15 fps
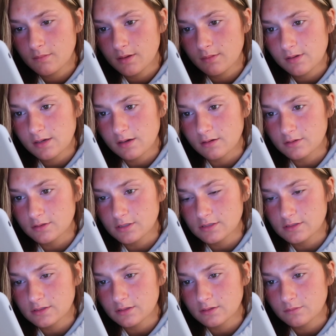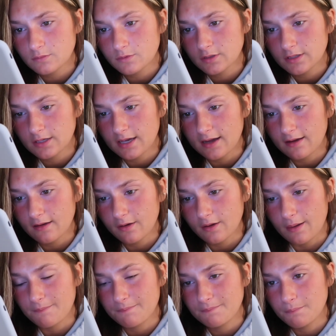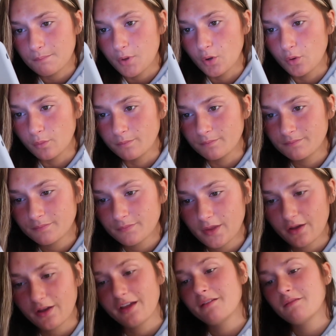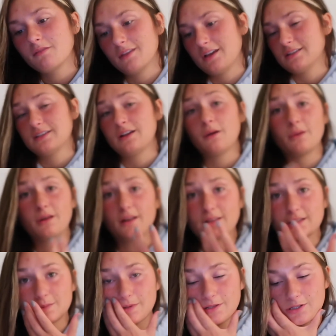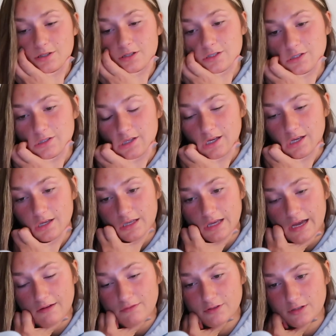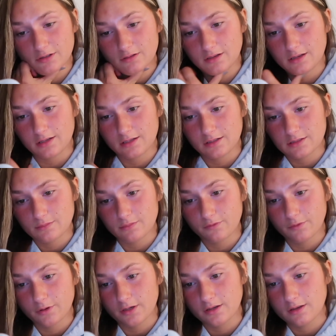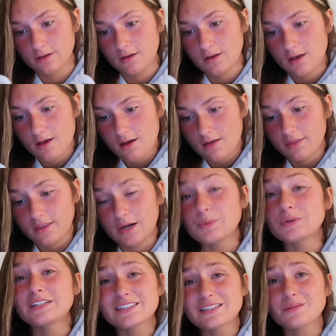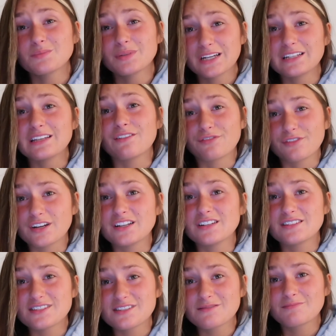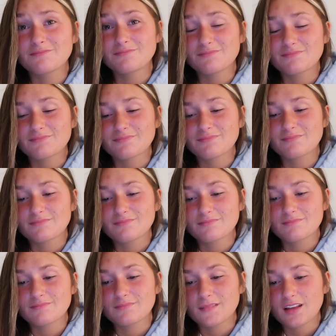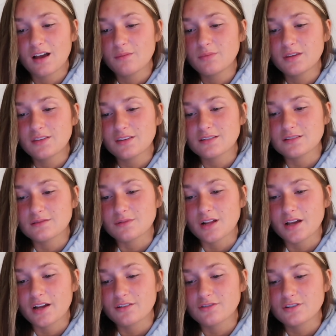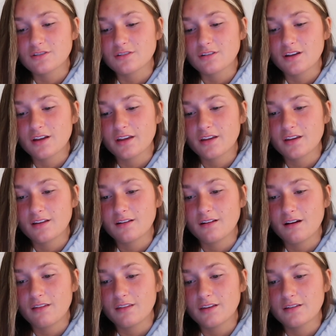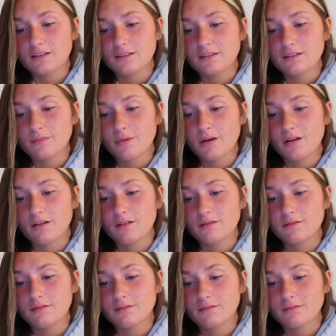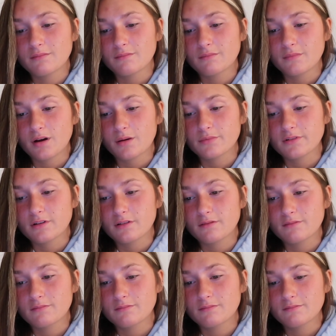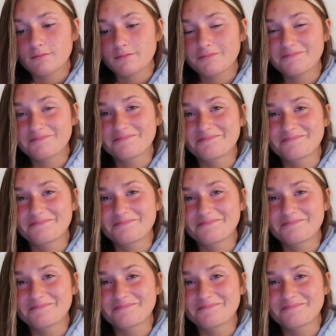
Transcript: Maybe contrast a little more. Yeah, okay, boom. Okay, that's how I would edit this picture. Here's the after, and here's the before. That one is a big difference. I hope that this is what I actually look like, and not this, but perhaps not.